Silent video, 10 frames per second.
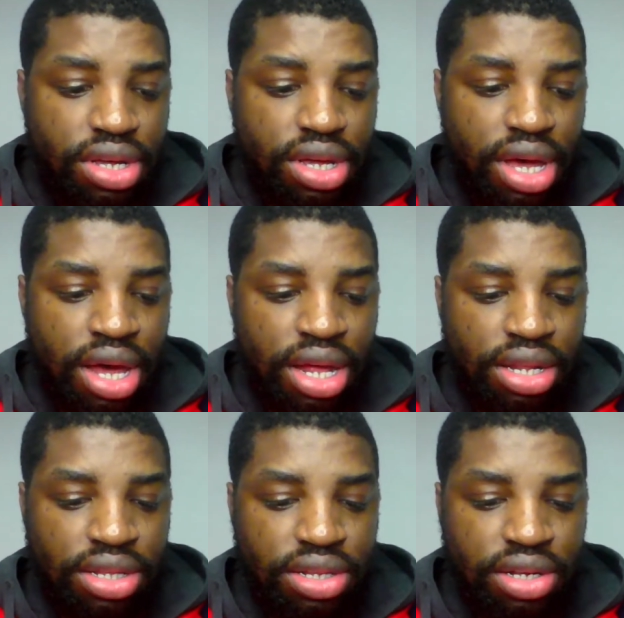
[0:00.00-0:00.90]

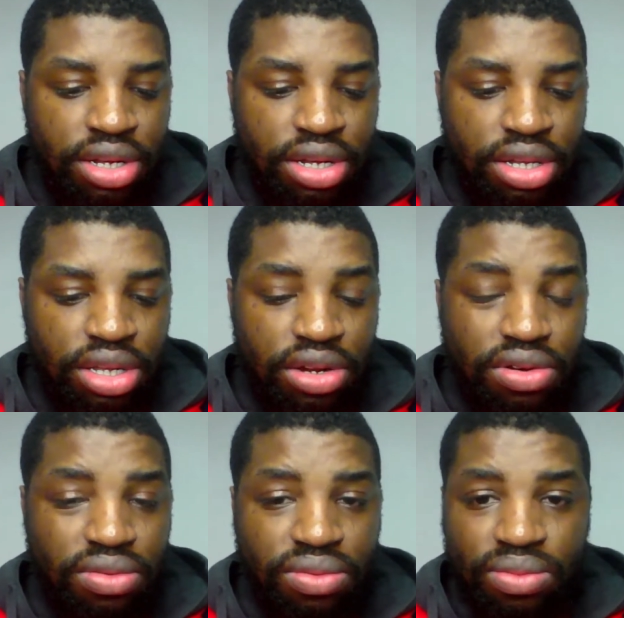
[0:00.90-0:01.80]
and you
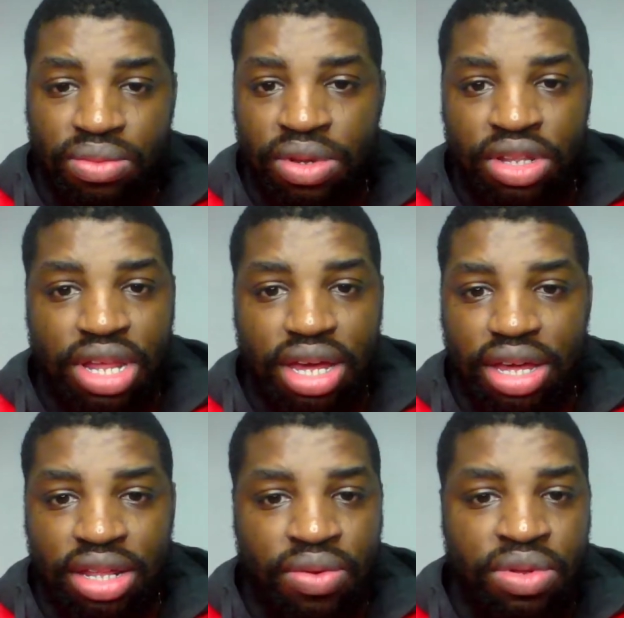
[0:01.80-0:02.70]
know, like
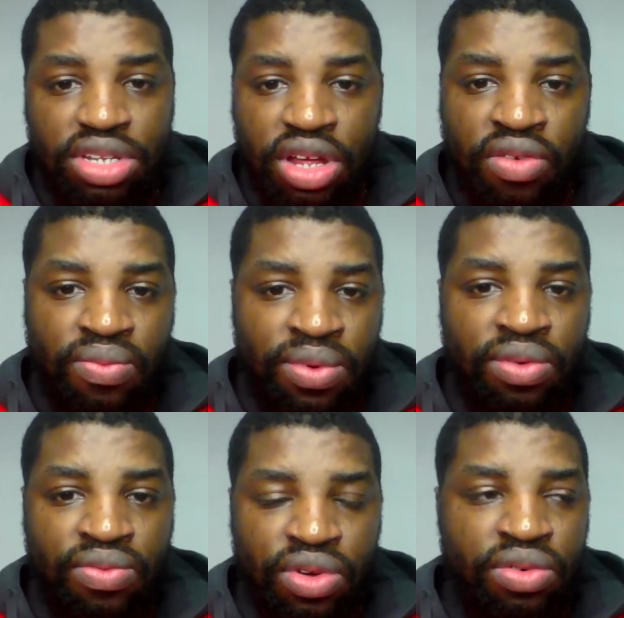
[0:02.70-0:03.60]
there was a
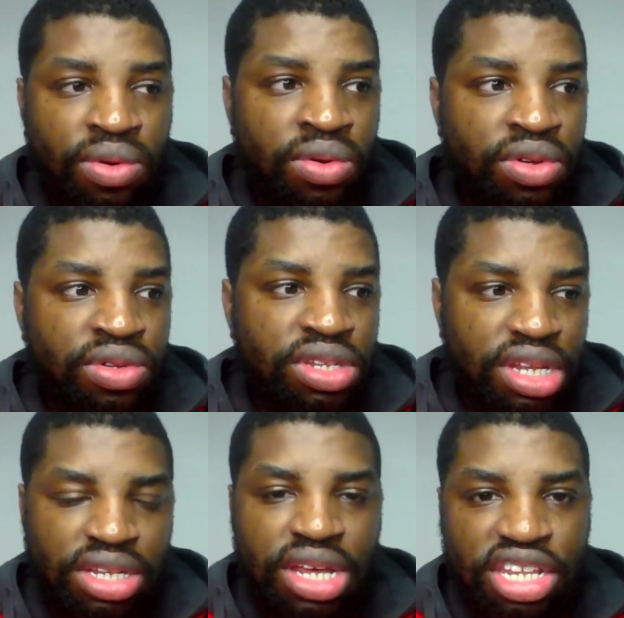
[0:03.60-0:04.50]
real good
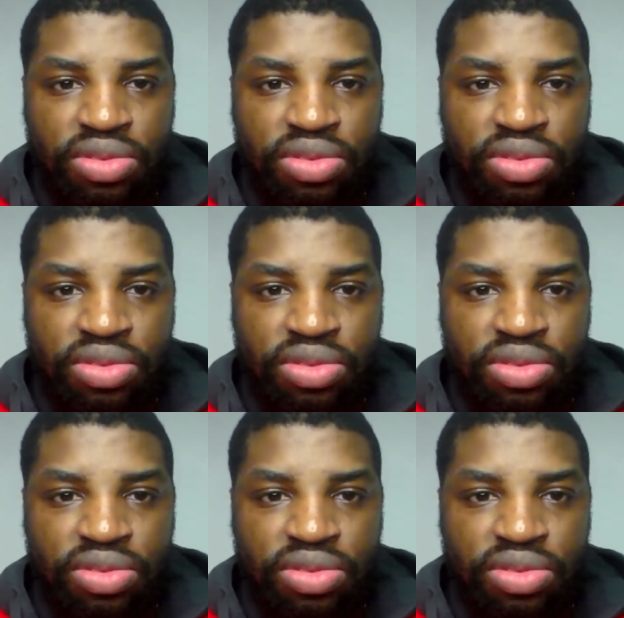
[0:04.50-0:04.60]
success.